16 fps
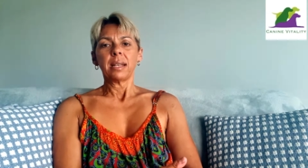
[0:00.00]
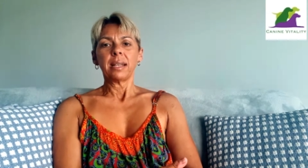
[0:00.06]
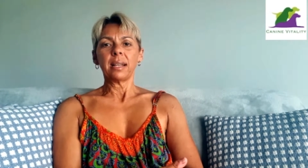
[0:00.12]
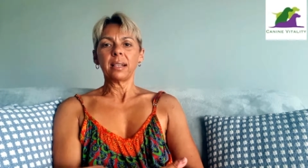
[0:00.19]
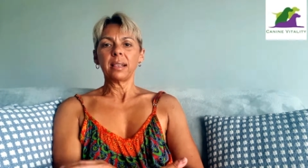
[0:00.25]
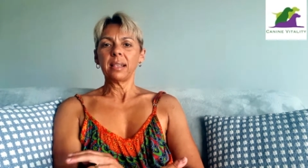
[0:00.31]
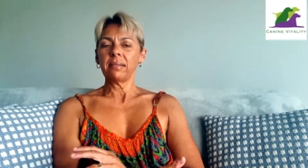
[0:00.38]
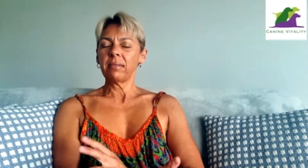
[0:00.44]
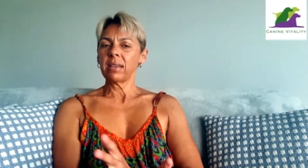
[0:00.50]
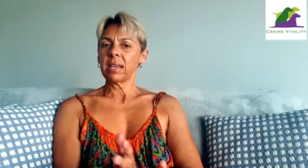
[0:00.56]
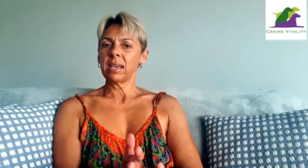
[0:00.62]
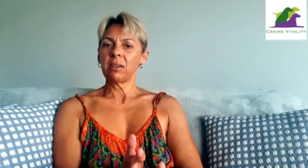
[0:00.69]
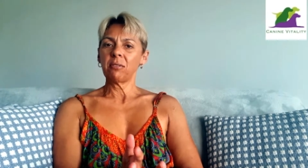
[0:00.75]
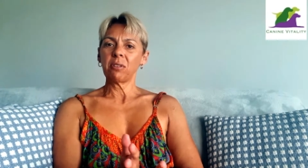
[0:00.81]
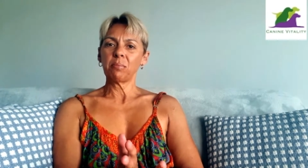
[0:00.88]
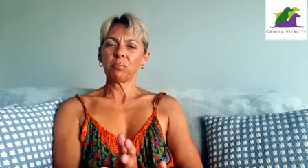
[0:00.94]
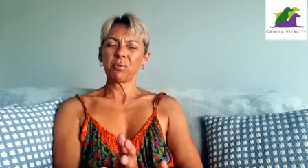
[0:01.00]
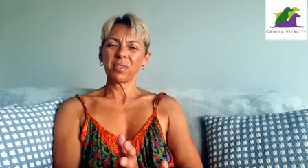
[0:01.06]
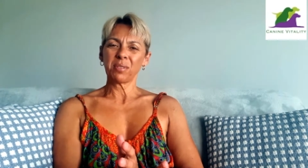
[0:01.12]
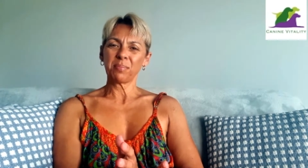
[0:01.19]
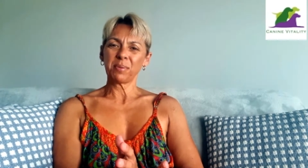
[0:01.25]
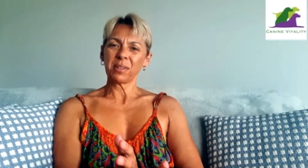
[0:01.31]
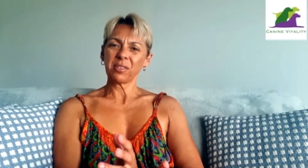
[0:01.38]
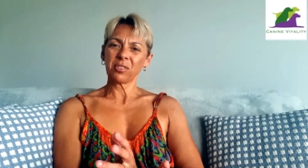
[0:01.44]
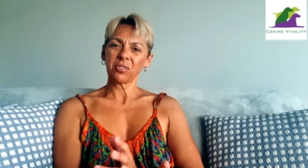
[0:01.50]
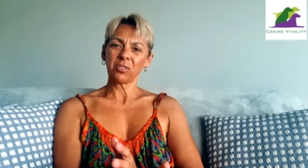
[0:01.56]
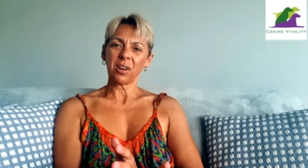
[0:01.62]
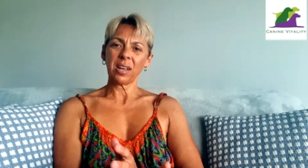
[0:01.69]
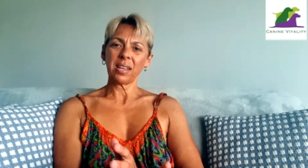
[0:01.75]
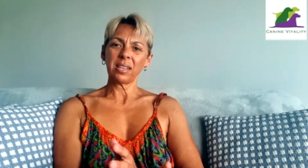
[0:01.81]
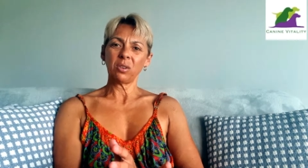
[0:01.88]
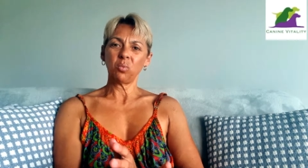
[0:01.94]
Now, living here in Brisbane,
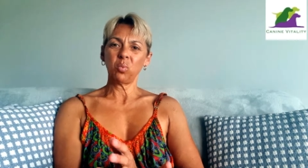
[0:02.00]
Australia,